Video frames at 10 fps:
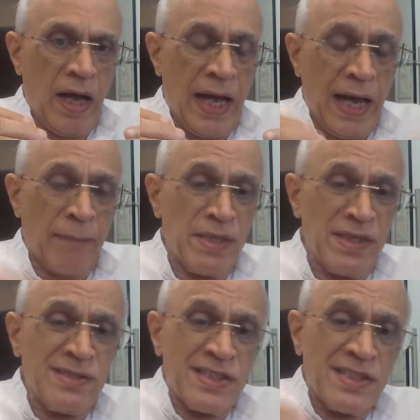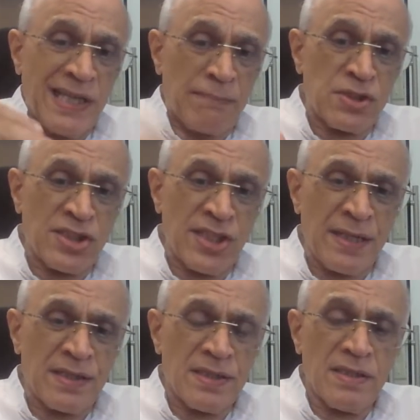Happiness is
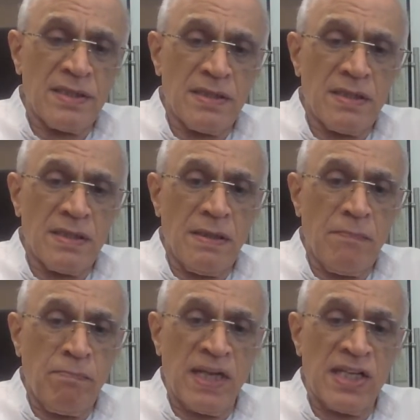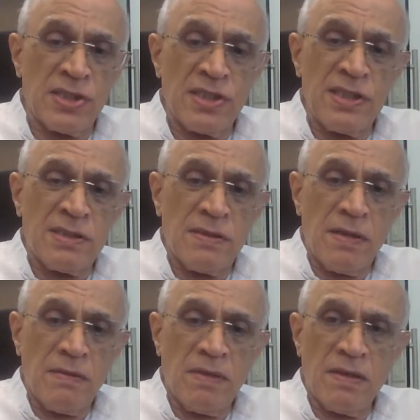abstract, pleasure is
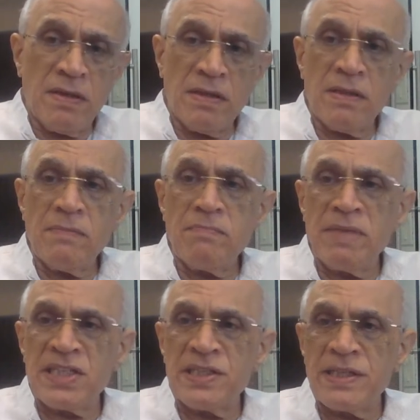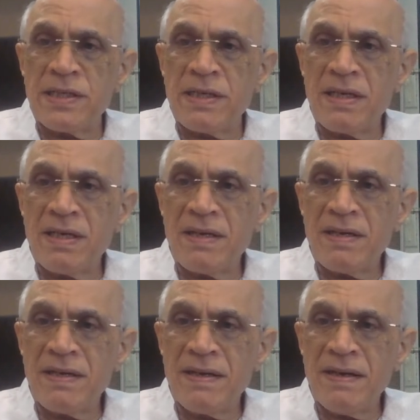material.
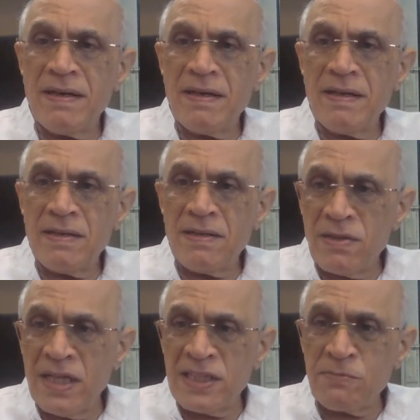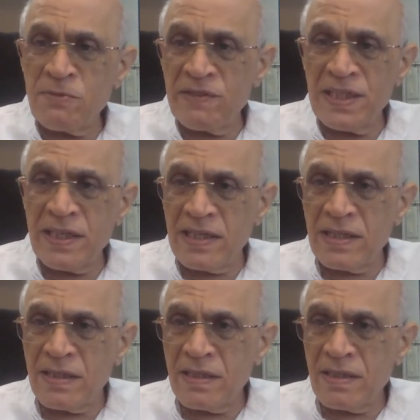Let's be very
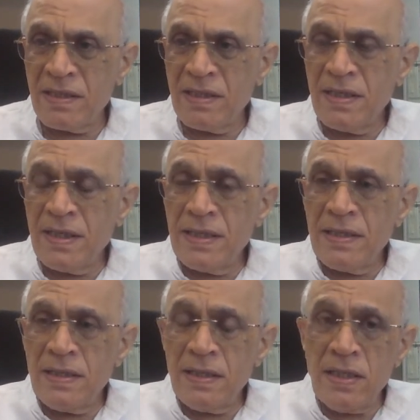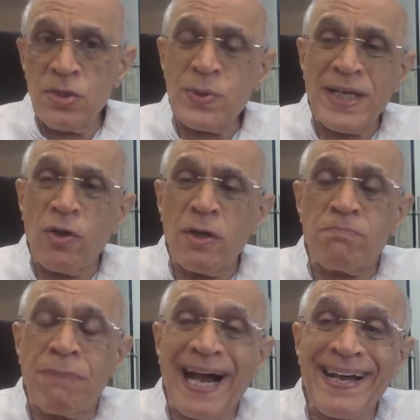clear. You cannot
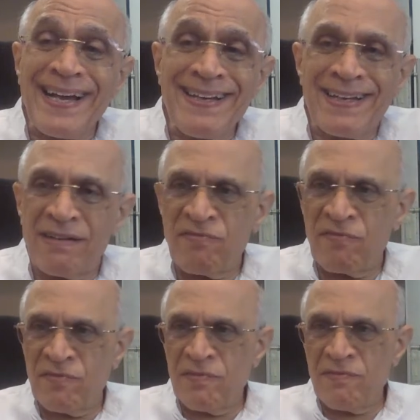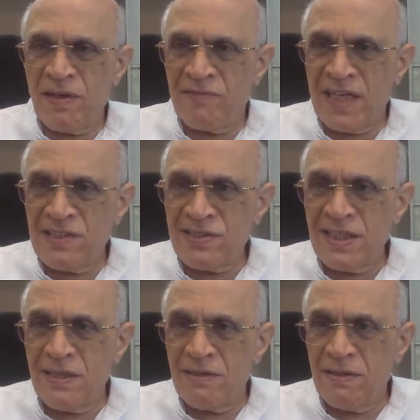buy love. When I
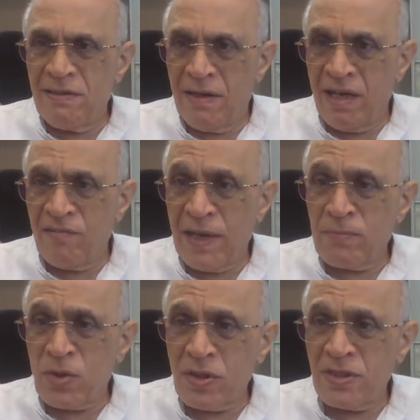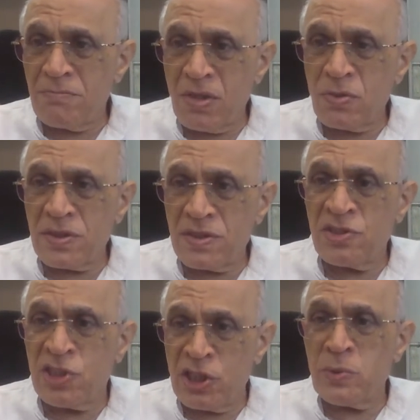say love, I'm talking about
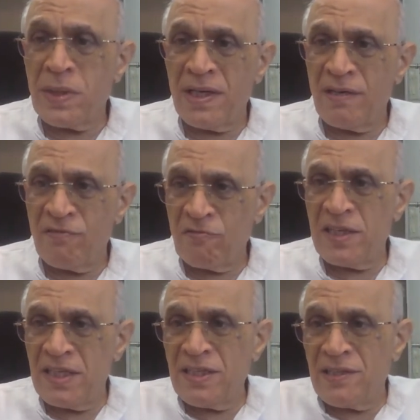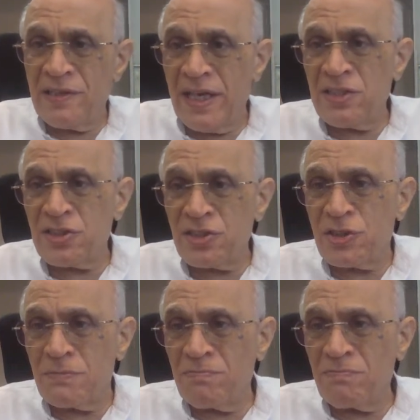genuine love in a relationship.